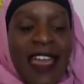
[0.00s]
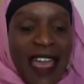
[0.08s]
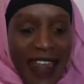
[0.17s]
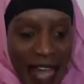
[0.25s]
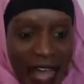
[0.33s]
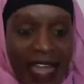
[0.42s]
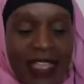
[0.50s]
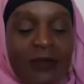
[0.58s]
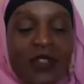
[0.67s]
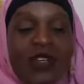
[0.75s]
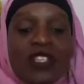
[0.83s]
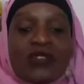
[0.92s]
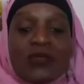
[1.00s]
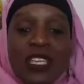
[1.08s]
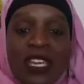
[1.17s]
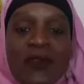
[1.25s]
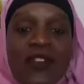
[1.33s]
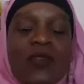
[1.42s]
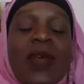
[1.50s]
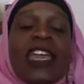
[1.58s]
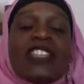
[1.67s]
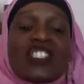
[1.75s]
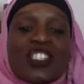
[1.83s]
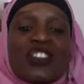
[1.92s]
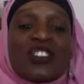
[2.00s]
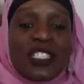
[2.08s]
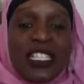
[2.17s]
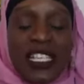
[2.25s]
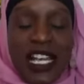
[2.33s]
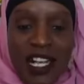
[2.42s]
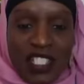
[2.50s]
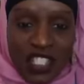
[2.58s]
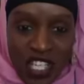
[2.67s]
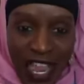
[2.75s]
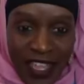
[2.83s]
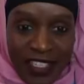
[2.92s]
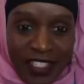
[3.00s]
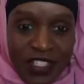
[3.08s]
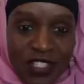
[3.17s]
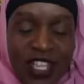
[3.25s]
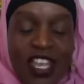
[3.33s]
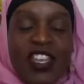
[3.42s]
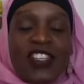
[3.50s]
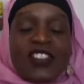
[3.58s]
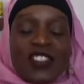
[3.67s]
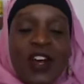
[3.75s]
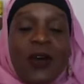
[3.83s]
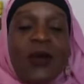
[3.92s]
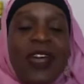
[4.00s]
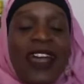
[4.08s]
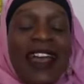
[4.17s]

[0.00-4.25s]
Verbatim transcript: and I am going to give you a sugar detox challenge. So,